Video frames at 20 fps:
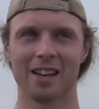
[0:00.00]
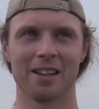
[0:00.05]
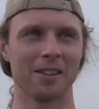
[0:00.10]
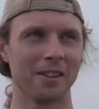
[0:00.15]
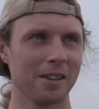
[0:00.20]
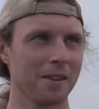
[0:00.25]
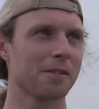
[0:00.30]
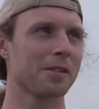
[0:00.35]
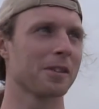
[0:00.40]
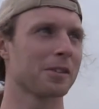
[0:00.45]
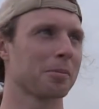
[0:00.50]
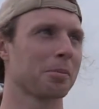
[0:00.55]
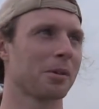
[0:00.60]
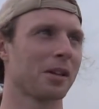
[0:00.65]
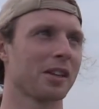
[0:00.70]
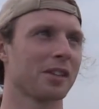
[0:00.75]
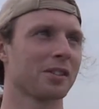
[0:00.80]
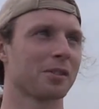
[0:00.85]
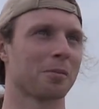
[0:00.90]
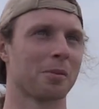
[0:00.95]
leave this
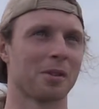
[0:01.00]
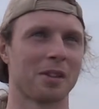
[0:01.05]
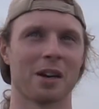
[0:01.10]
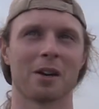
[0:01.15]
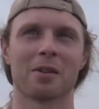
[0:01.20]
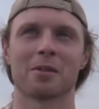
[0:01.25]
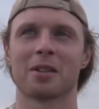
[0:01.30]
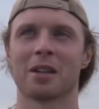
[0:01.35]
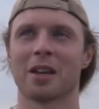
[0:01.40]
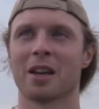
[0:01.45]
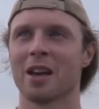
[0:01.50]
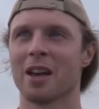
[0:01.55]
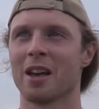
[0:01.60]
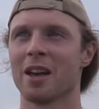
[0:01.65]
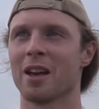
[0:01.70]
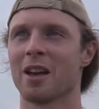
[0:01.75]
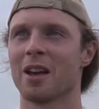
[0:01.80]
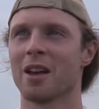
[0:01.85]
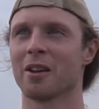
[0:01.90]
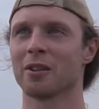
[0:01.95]
place without
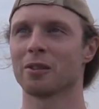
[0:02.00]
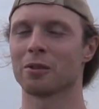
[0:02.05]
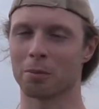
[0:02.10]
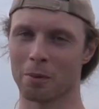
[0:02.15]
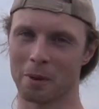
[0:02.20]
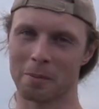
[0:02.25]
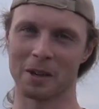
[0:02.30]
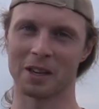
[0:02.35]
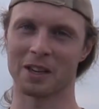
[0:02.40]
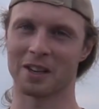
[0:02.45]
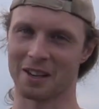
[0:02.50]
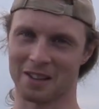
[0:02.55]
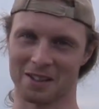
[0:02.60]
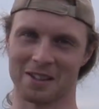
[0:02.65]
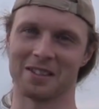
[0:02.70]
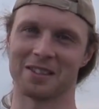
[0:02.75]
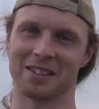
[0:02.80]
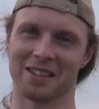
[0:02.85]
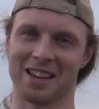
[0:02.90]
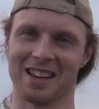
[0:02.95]
swimming in
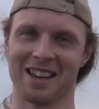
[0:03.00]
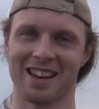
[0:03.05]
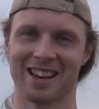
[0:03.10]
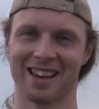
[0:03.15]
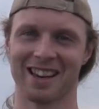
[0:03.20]
the sea.